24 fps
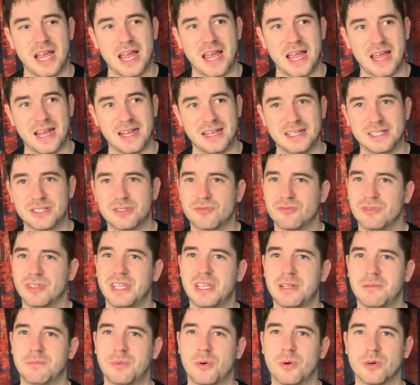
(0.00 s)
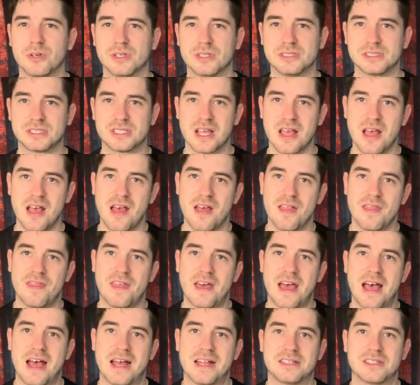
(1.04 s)
And it's really important
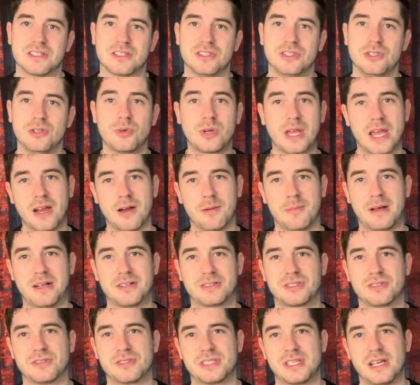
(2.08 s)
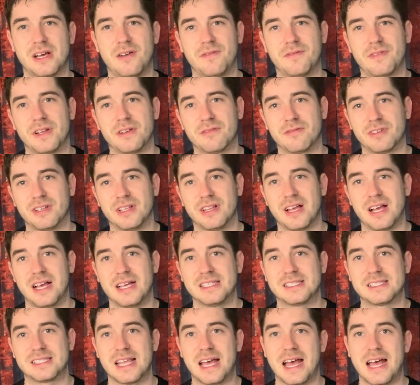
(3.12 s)
that you care about yourself and
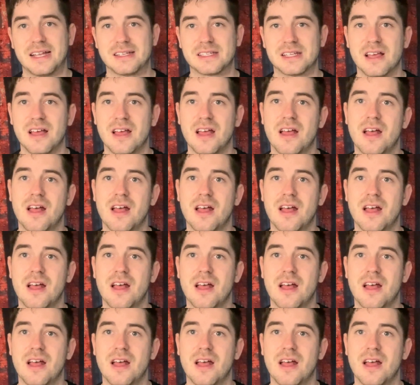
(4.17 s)
realize that